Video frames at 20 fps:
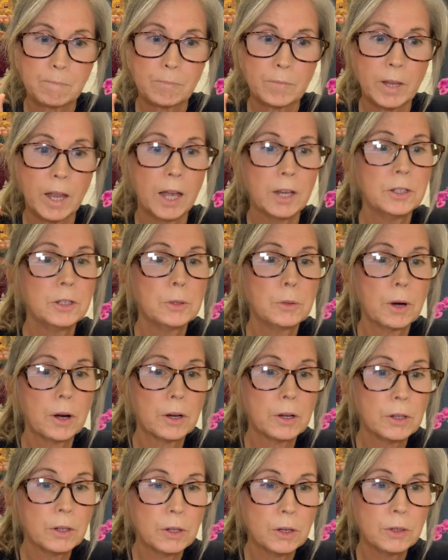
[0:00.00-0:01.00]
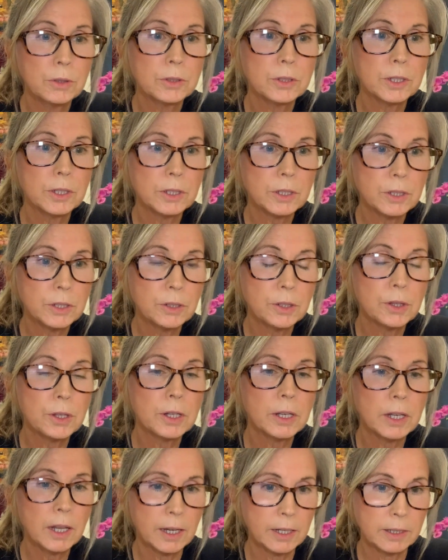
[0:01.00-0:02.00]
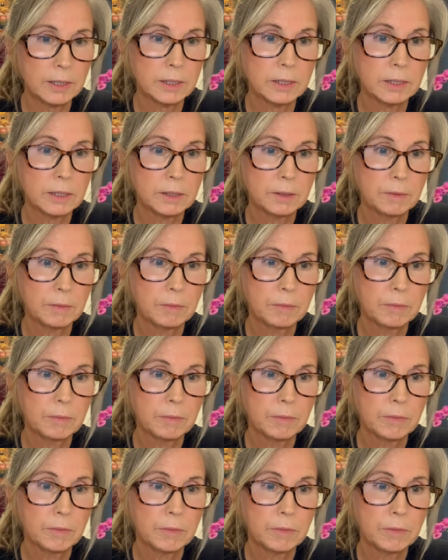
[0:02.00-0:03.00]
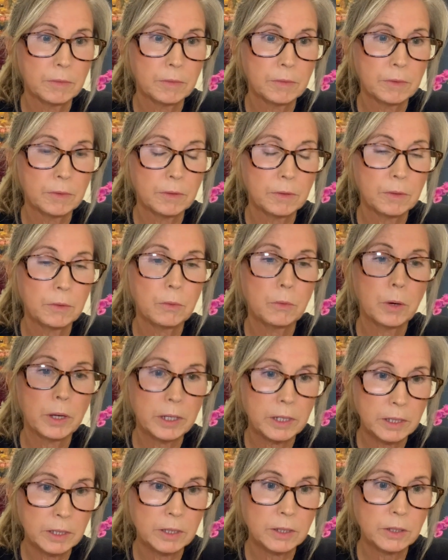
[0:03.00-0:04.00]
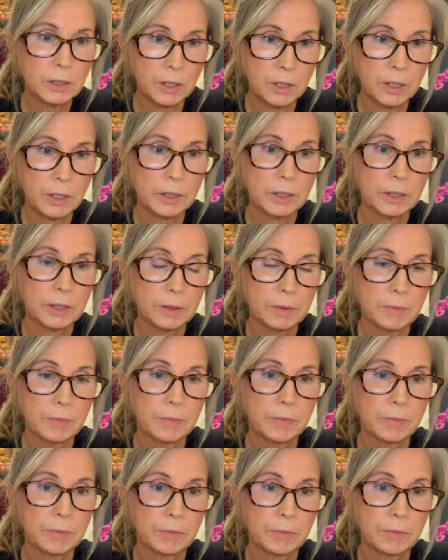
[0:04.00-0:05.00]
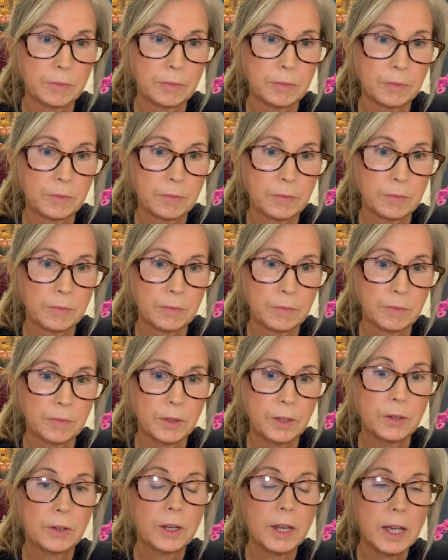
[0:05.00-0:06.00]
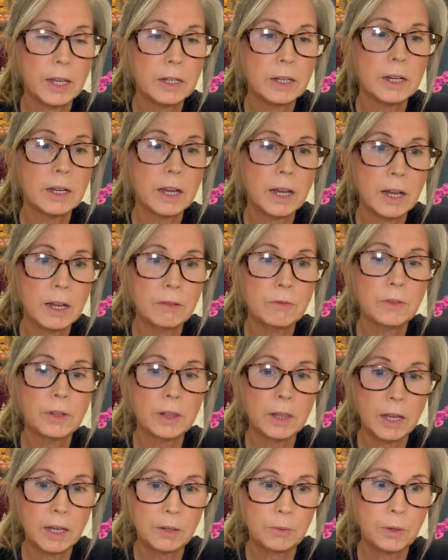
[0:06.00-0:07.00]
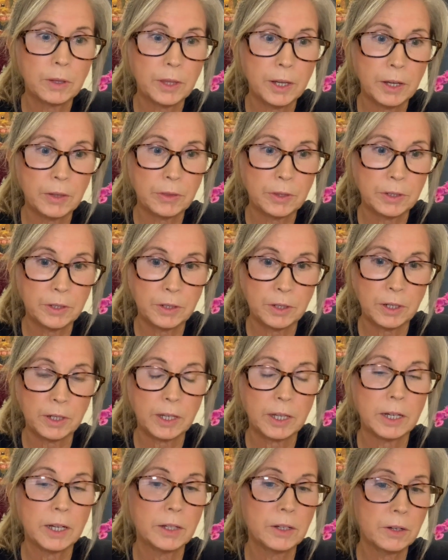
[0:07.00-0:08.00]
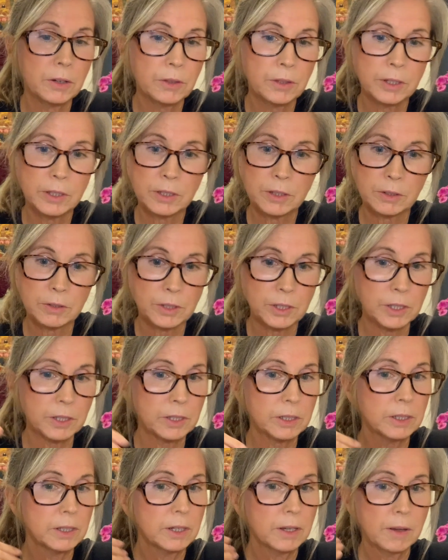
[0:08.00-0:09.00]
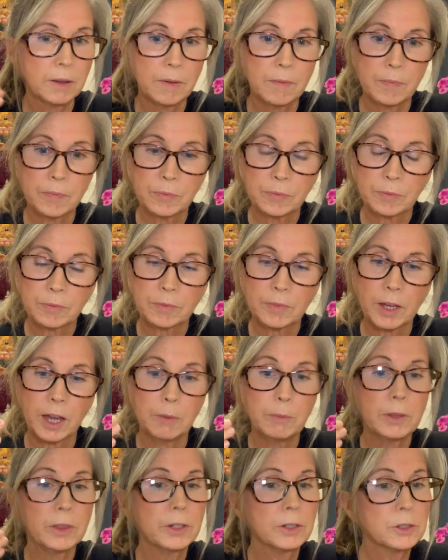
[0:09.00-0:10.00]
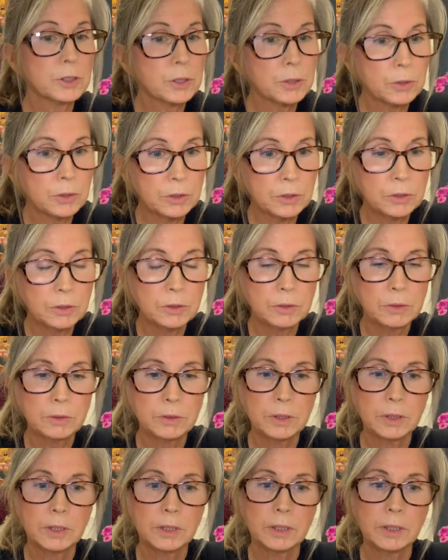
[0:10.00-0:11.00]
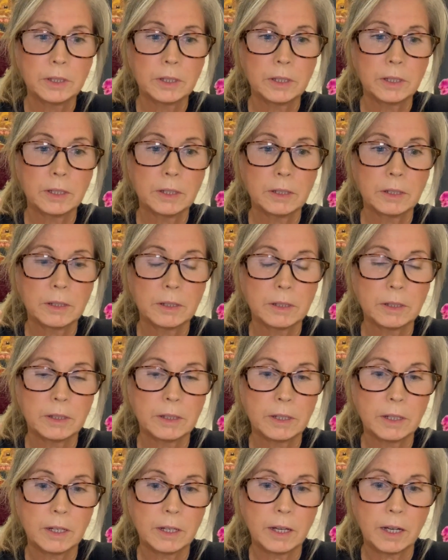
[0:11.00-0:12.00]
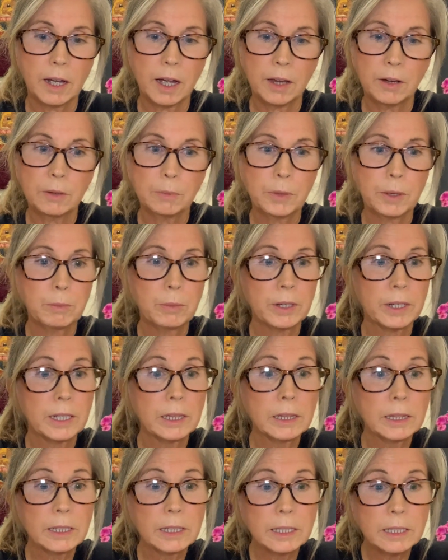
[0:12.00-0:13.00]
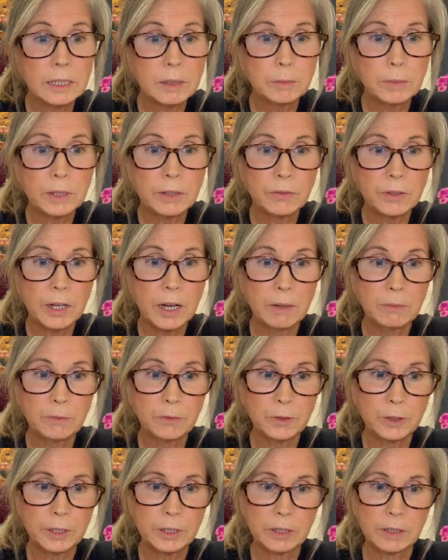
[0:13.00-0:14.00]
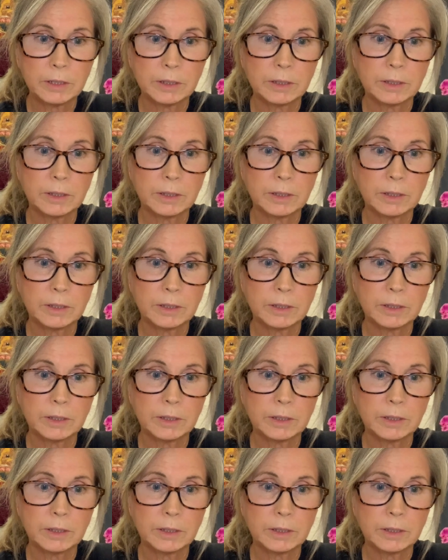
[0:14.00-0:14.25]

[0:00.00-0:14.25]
And you are closest to the light when it is dark. You cannot have the light without the dark. And I know these are just, they're true. I hope they bring a little bit of comfort,